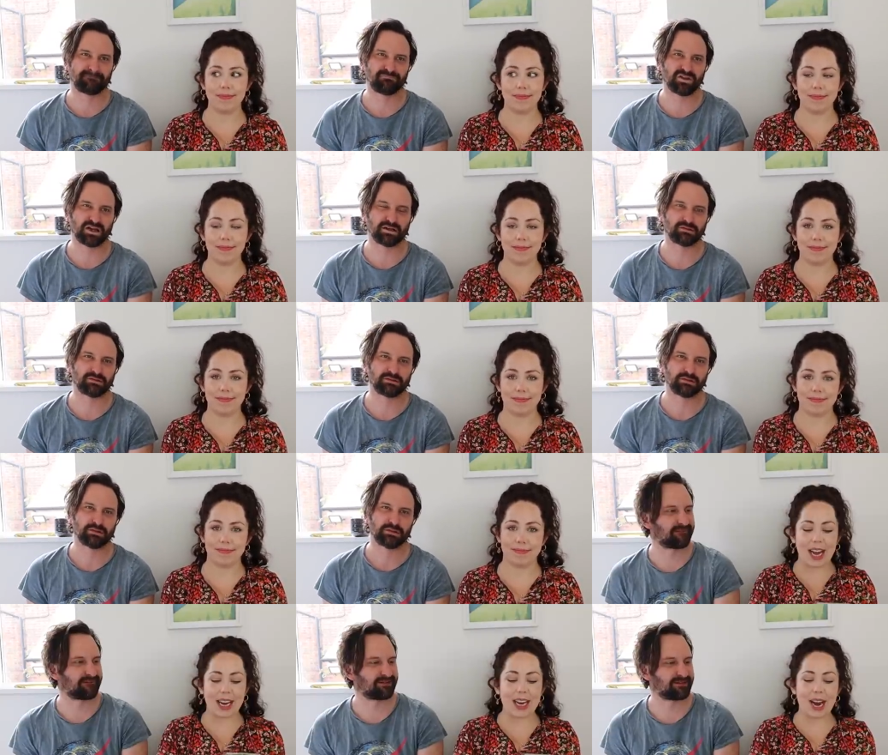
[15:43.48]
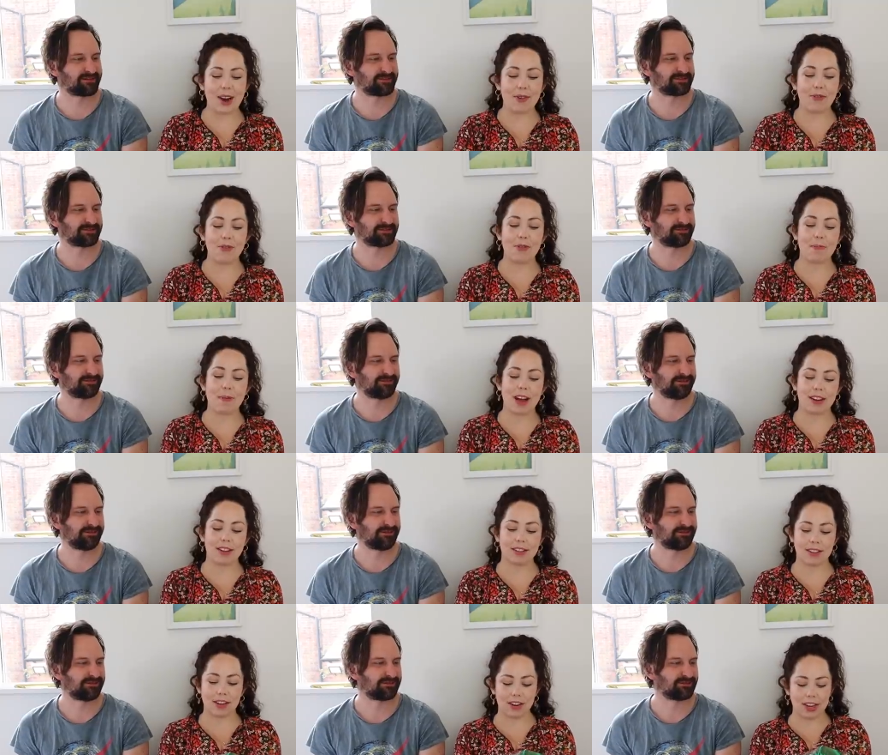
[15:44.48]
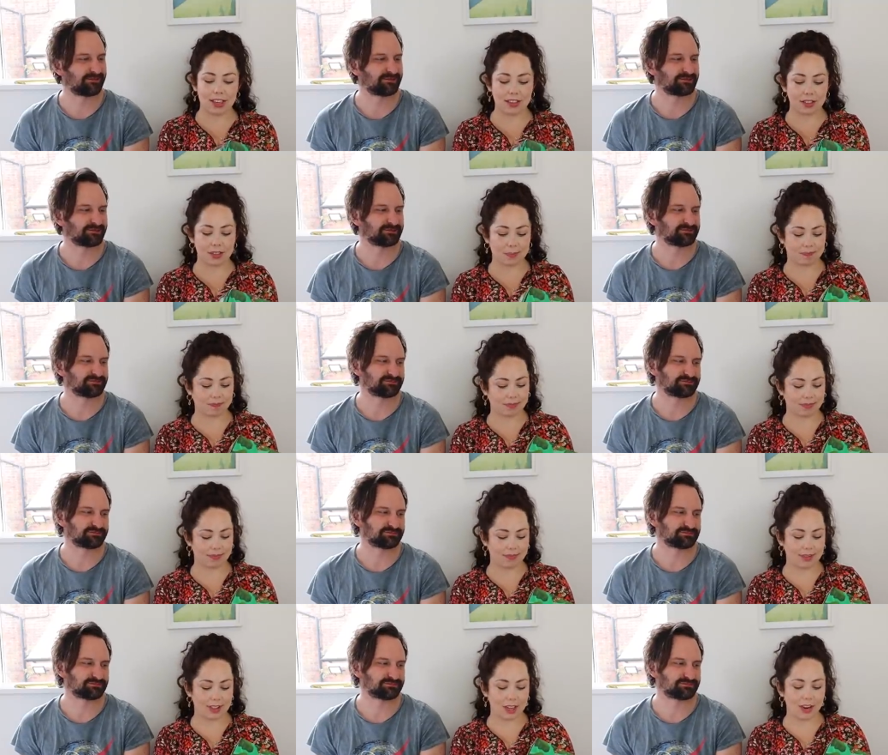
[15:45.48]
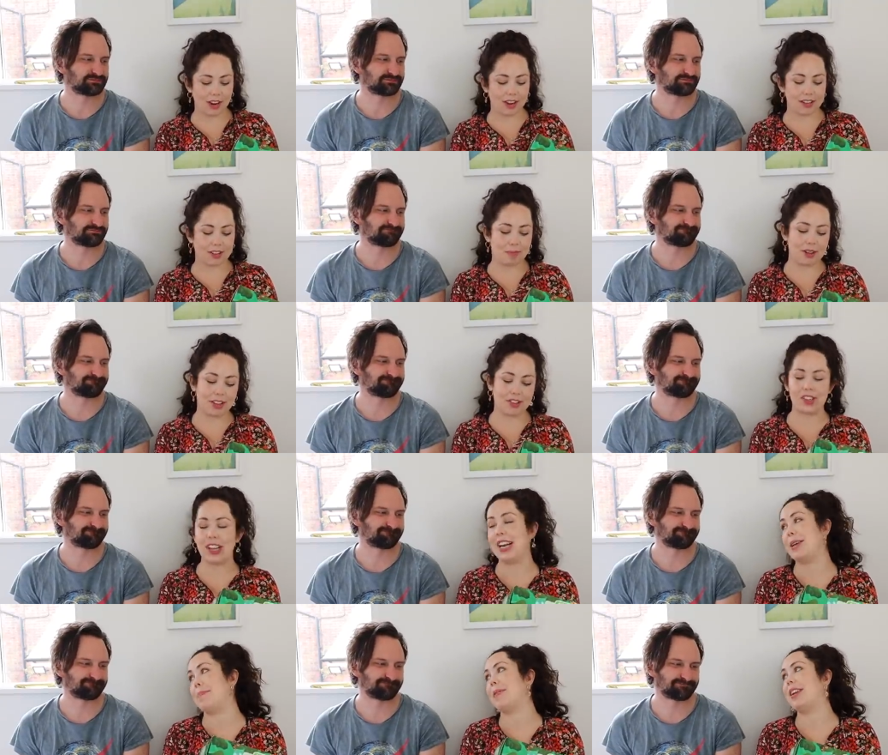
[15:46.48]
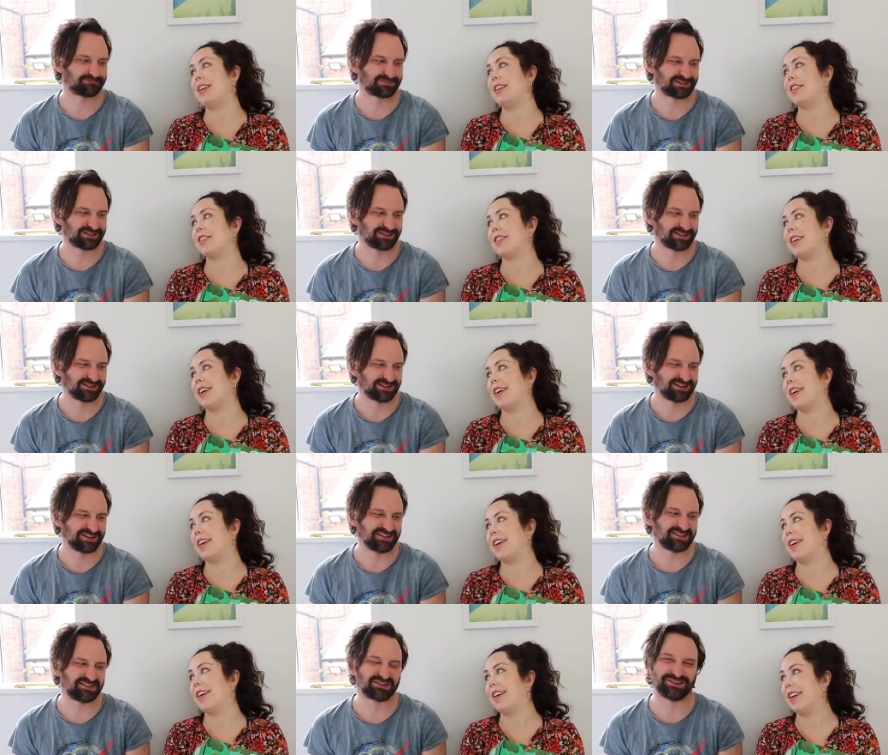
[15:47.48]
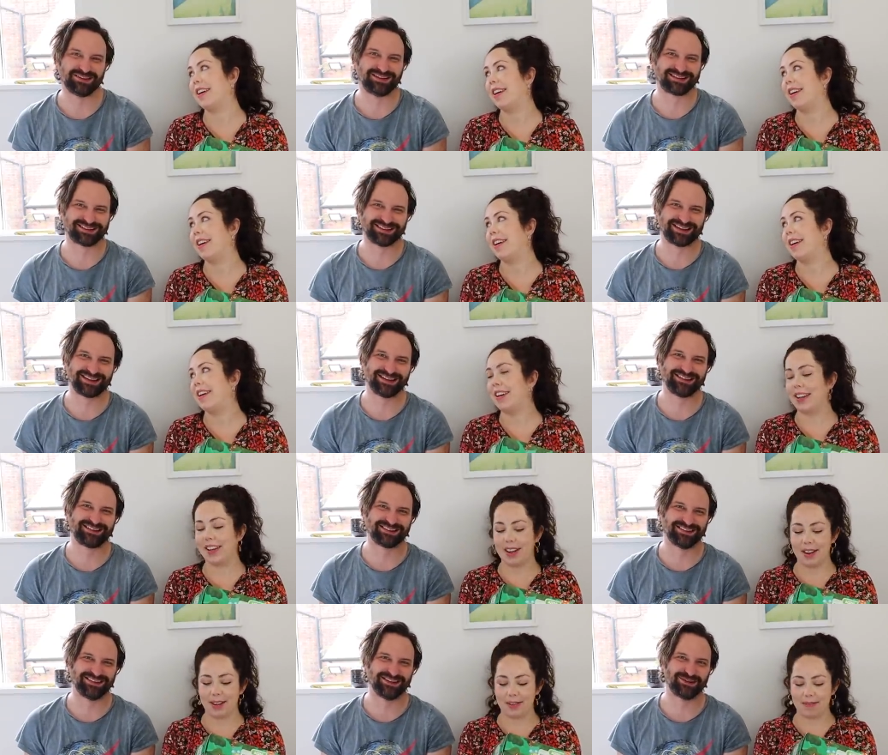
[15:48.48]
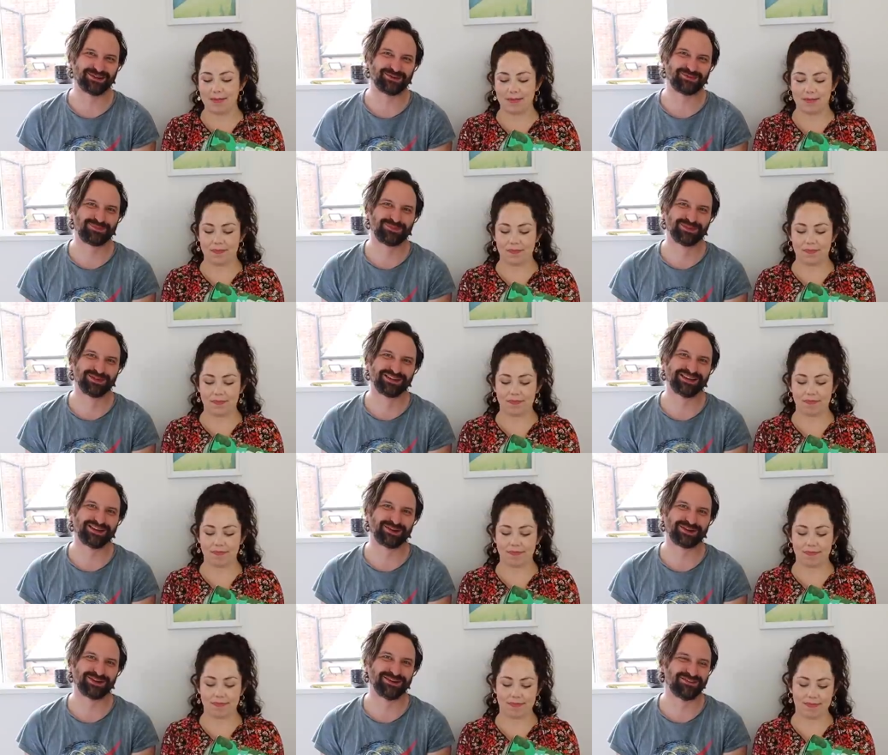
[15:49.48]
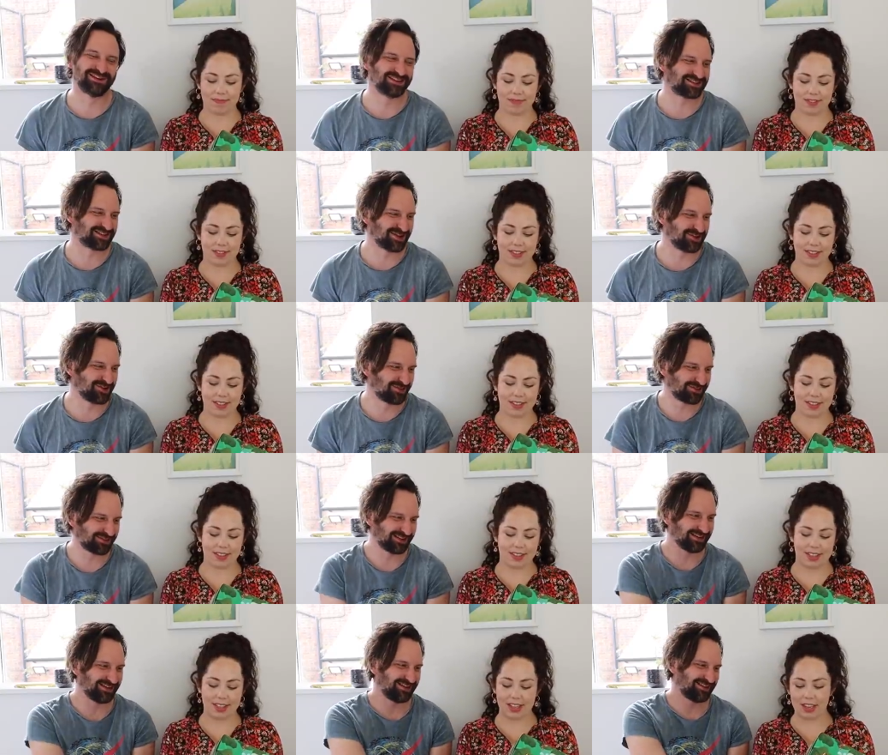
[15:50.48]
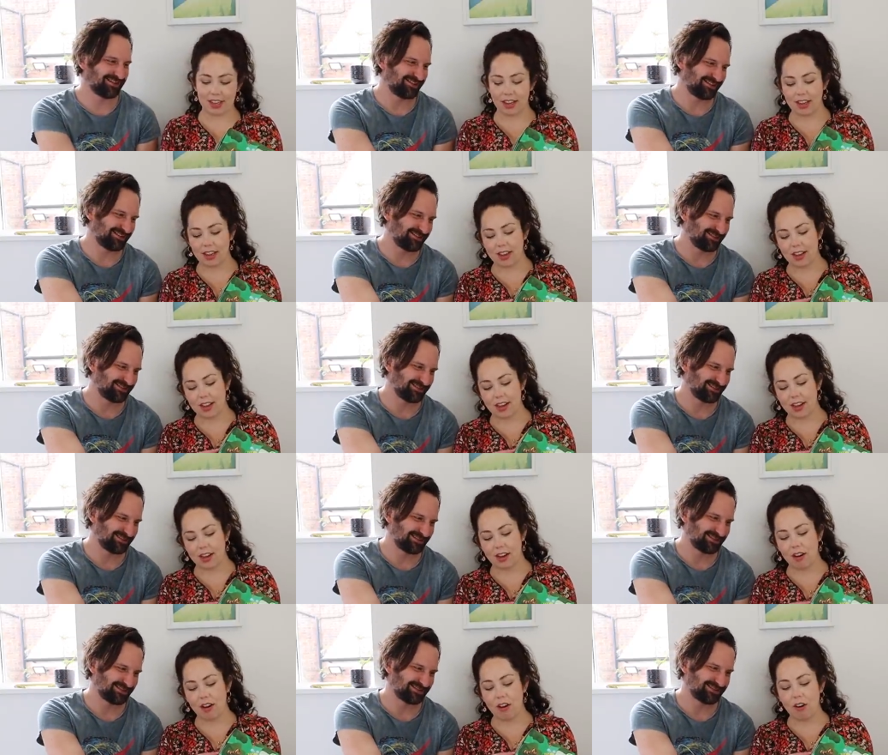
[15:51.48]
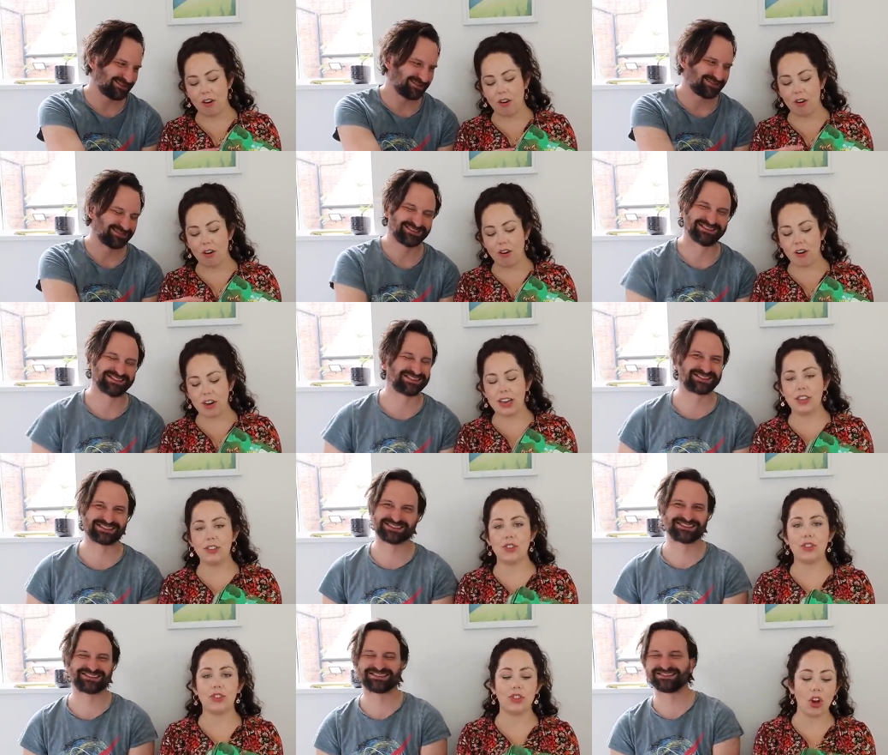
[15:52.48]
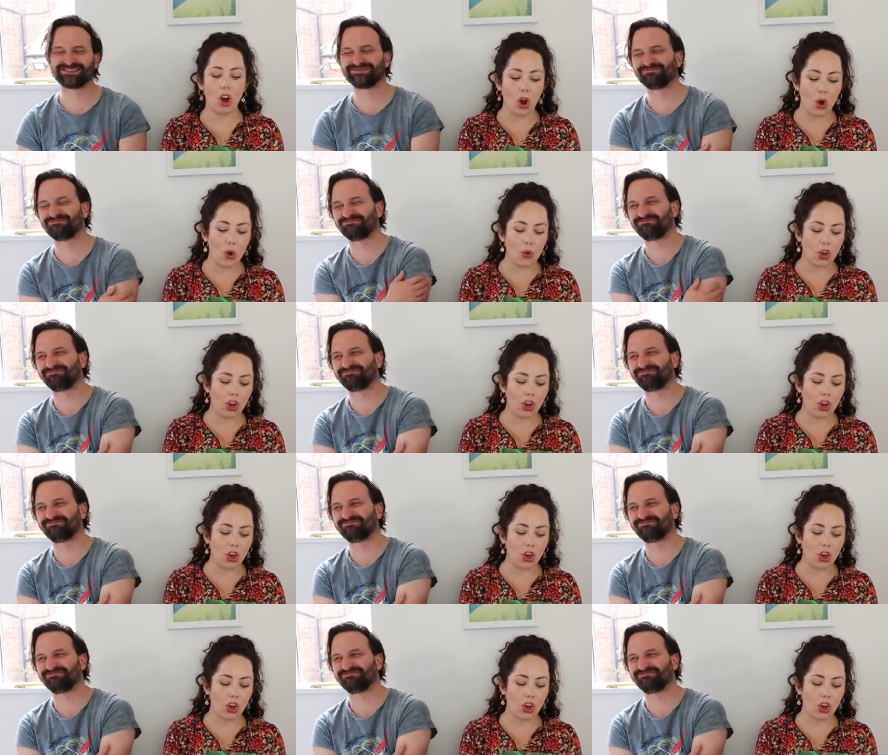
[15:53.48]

Speaker 1: No. And now I feel we're back because Clyde is Clyde's a bit silly Billy looking.
Speaker 2: He's got like a he's got a little little goofy tooth there.
Speaker 1: Oh, he's so